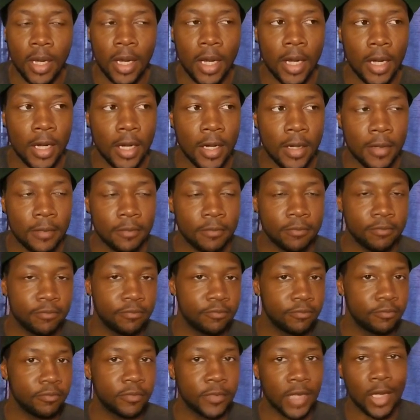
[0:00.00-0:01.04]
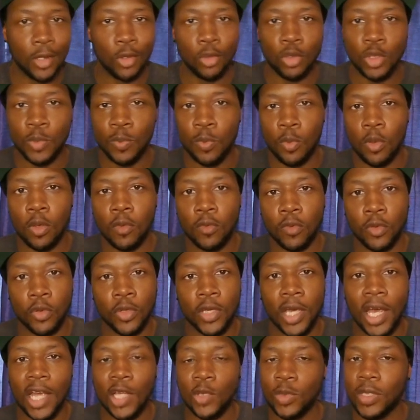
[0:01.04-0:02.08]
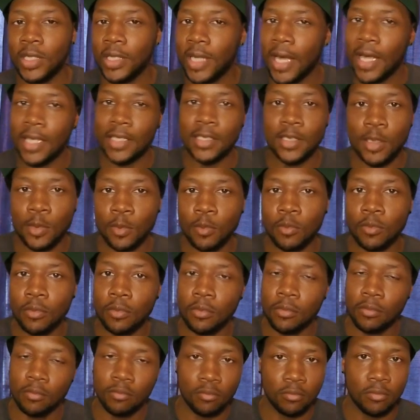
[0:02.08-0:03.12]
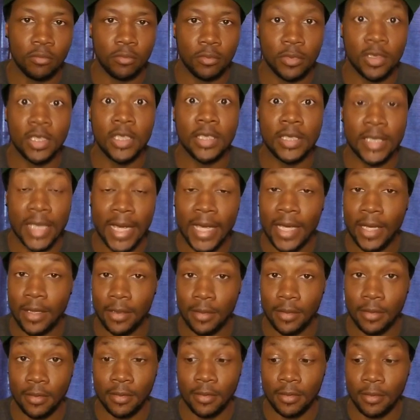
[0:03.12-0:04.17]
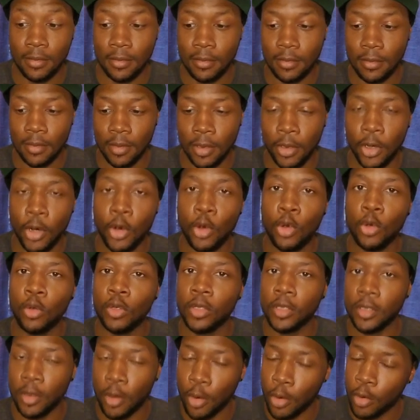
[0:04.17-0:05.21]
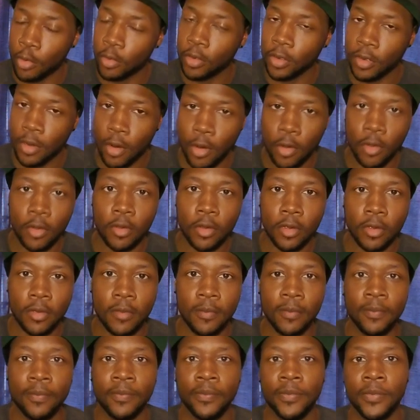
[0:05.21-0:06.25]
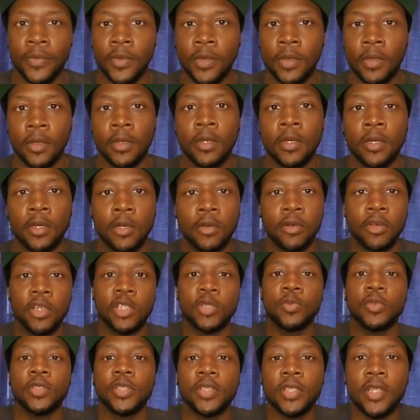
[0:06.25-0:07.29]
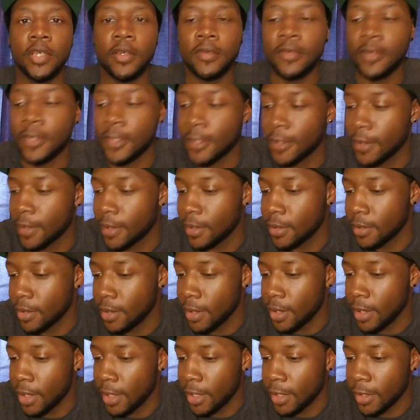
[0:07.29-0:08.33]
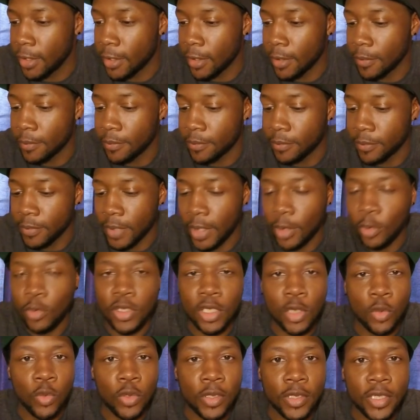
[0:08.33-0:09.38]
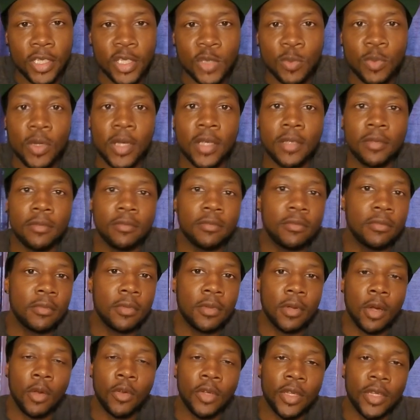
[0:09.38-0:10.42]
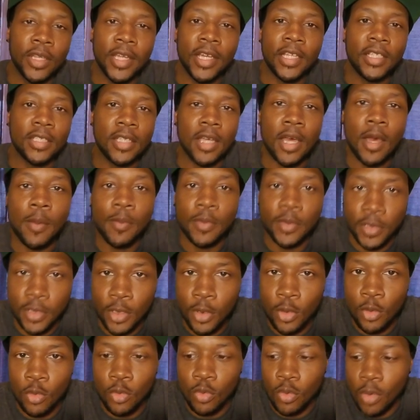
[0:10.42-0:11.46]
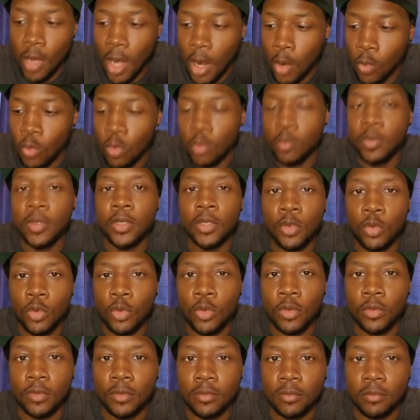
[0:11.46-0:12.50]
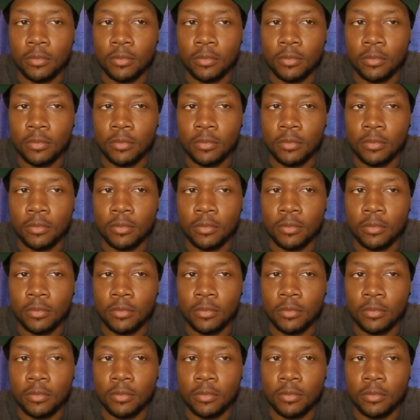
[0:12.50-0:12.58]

Uh, not gonna spoil it for you guys, but I got some today, early, early, early Christmas gift, and I'm um, not gonna tell you what it is, but on the next episode I will be doing